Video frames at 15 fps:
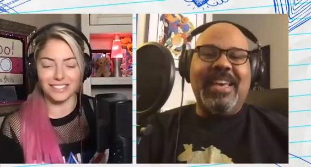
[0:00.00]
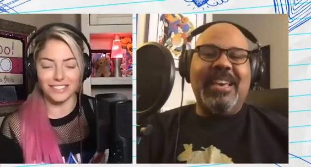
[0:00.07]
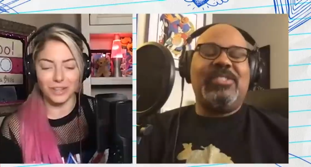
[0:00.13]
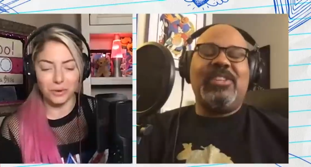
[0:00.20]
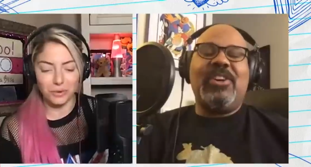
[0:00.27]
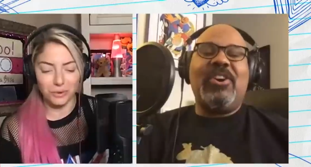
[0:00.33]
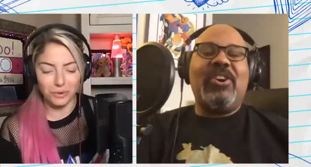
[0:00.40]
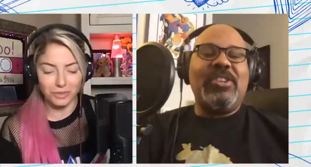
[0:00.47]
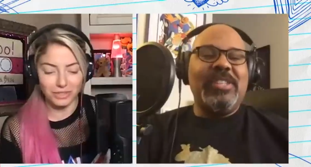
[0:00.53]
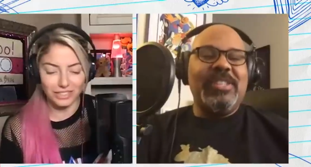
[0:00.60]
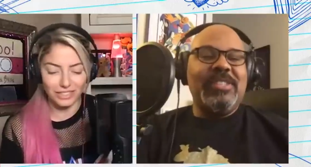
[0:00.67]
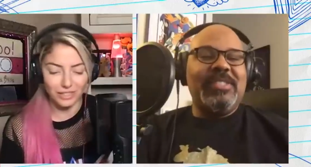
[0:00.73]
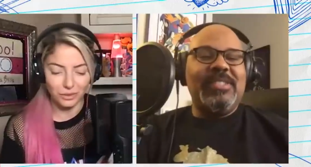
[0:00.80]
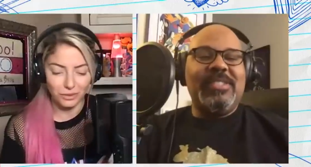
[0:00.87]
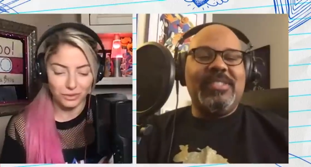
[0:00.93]
Speaker 1: so cool it's
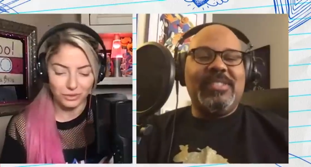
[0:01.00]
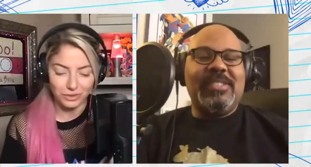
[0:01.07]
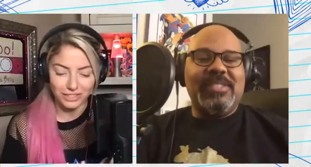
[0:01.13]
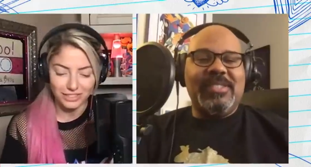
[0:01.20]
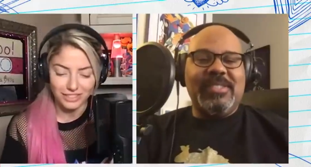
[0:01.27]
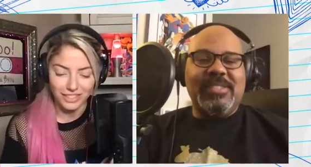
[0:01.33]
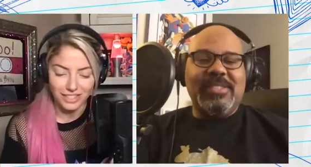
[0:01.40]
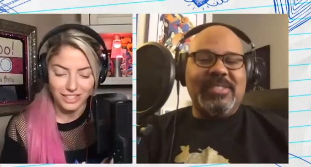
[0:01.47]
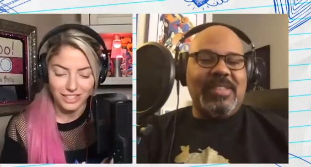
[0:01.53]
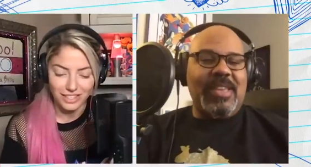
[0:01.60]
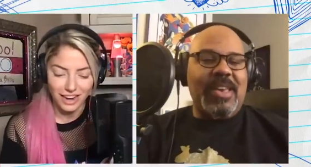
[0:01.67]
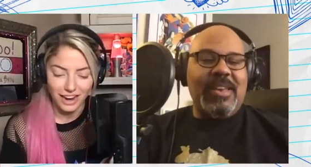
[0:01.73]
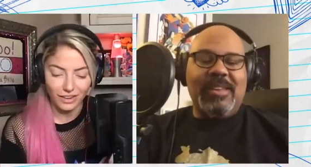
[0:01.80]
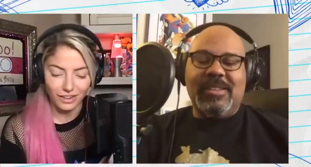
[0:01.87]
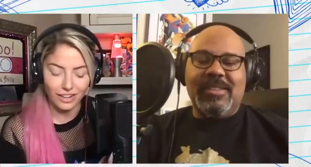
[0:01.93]
so cool to see
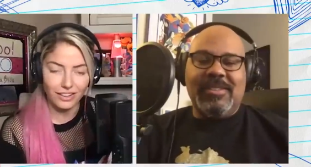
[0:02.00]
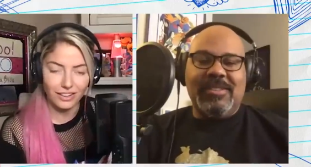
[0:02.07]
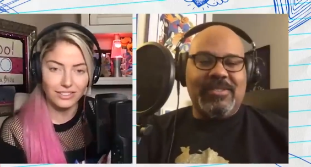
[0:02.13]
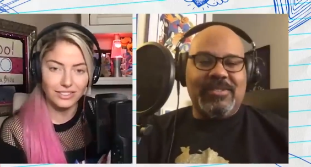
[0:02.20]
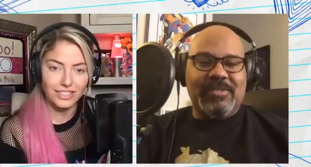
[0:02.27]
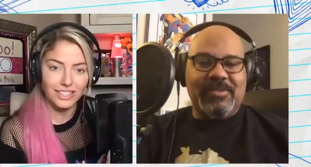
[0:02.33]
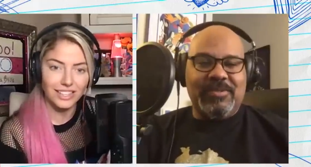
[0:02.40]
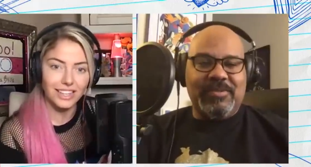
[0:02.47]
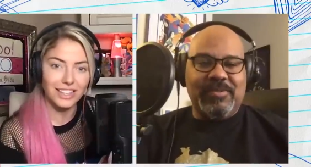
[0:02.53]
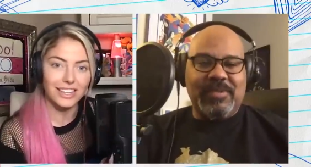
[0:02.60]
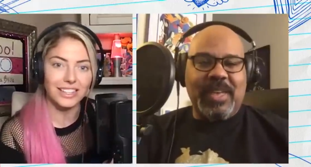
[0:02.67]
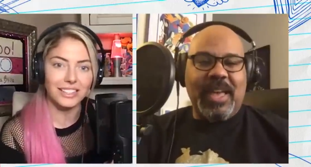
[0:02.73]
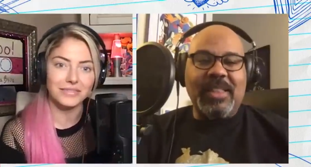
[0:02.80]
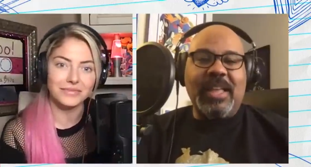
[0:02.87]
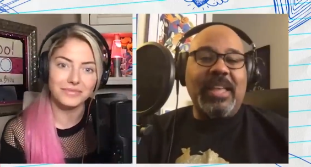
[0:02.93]
yeah. how it
Speaker 2: goes
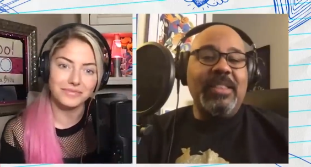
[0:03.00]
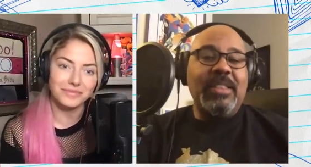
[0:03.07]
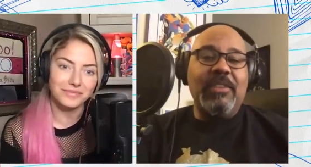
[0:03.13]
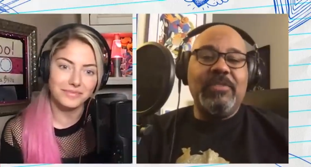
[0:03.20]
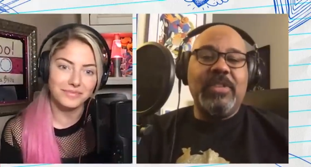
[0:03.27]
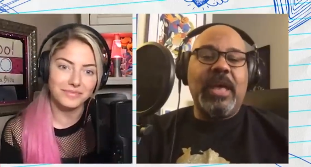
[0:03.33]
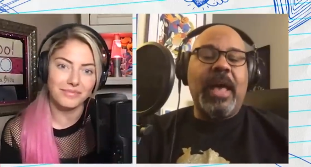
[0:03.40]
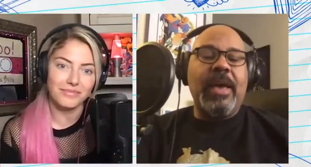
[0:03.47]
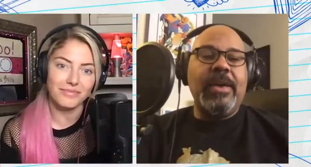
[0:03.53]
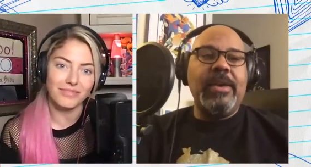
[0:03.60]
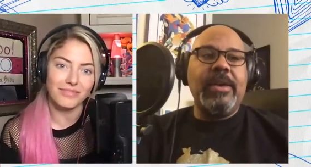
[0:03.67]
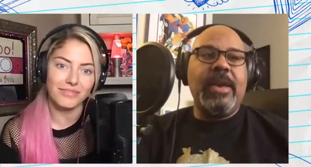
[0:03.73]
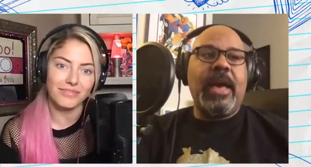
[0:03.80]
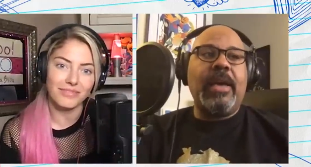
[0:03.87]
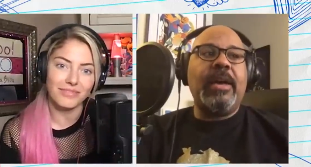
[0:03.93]
I, I loved it.
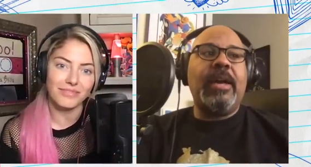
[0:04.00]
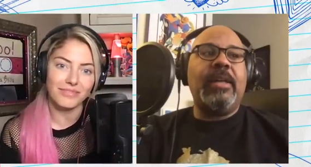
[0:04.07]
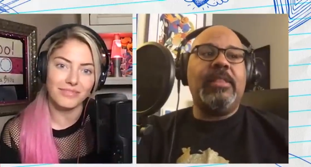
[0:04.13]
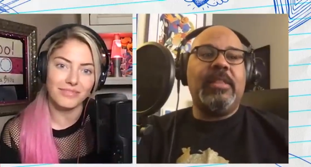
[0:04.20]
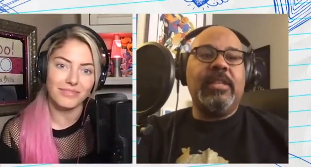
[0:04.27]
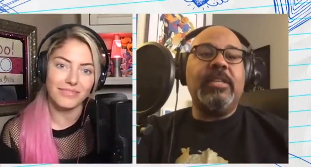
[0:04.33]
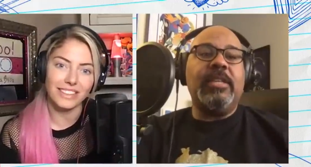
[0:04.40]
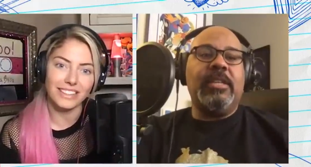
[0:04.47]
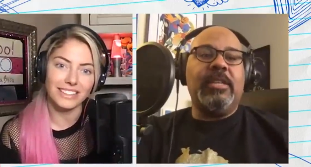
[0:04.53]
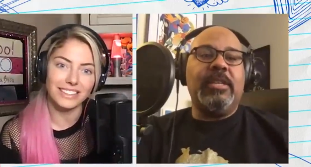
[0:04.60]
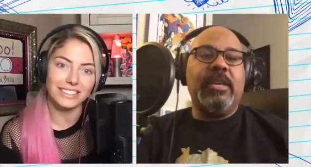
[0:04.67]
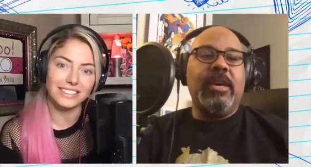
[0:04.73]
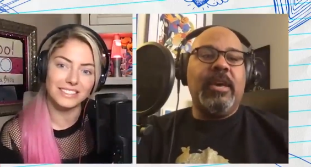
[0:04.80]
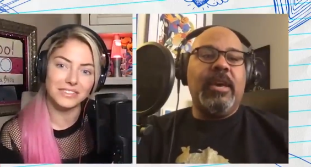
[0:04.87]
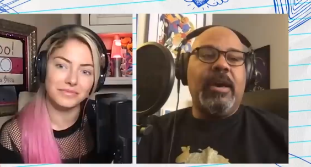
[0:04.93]
I I got
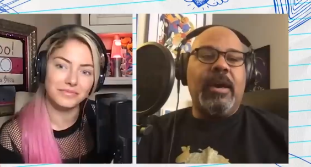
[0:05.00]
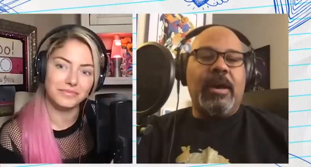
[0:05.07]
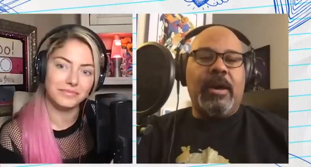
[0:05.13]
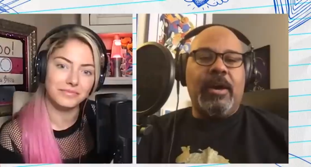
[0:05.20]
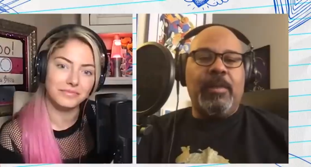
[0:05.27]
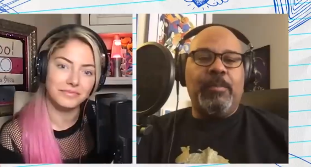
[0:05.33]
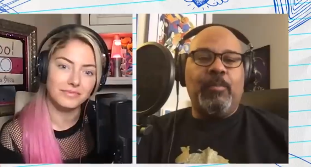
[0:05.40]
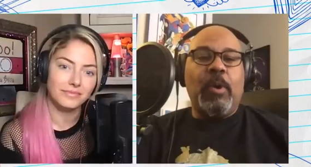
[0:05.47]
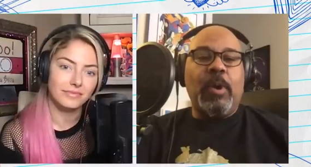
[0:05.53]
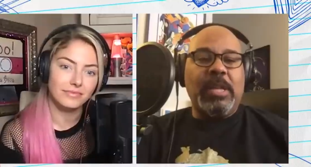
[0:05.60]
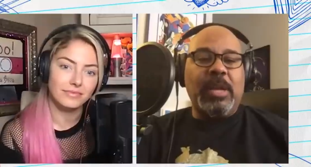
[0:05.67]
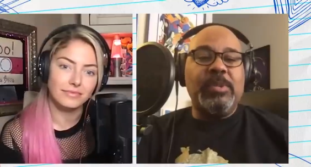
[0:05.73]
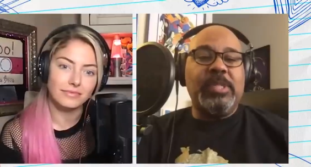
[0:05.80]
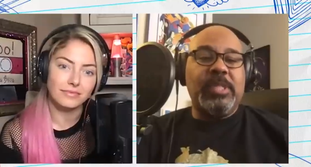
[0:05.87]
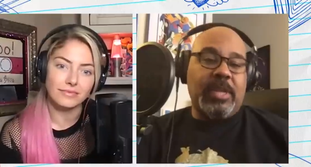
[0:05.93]
lucky um, while
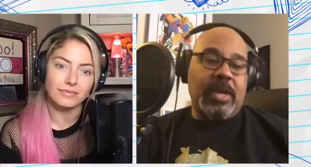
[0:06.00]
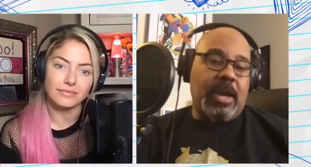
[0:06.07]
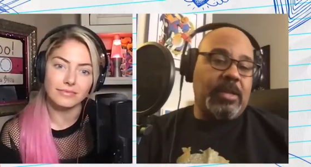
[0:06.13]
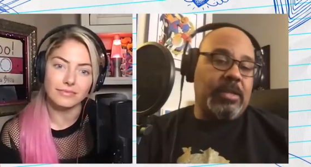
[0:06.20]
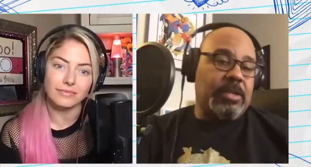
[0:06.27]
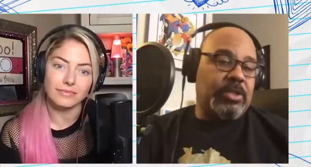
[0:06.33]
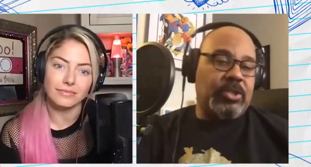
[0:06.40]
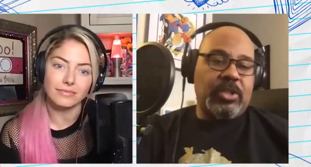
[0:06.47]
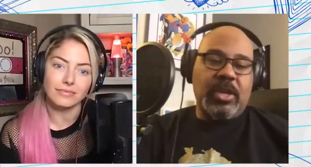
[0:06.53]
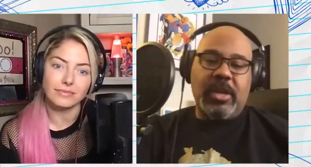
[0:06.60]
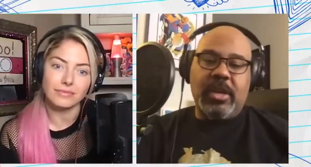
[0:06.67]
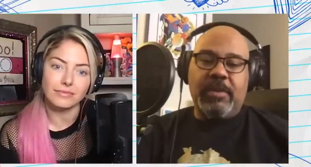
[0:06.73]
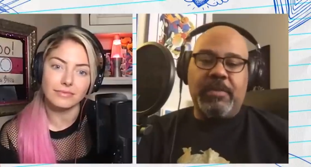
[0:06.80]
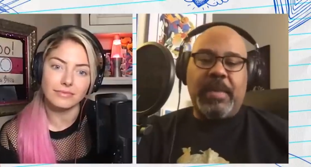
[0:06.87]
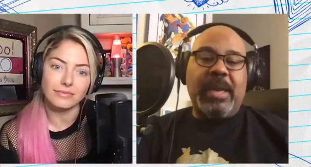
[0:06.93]
I was in college.
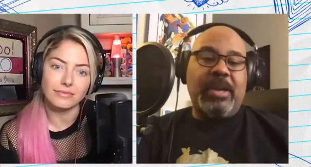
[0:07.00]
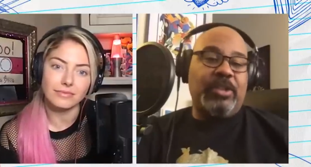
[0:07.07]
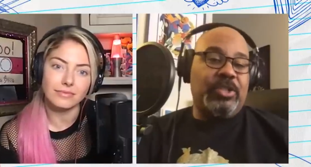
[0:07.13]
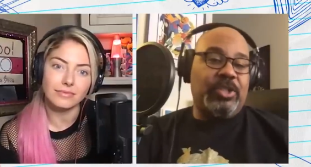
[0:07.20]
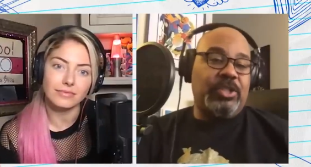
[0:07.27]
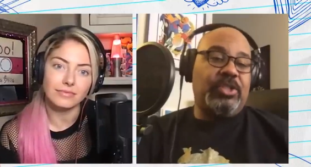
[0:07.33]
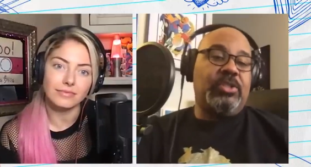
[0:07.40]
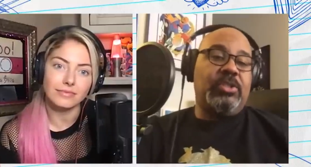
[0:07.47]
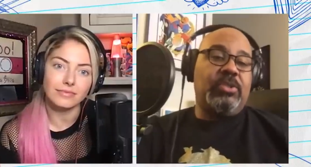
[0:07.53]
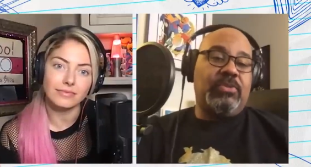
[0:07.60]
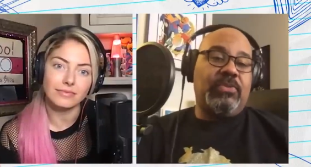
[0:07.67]
Um, I auditioned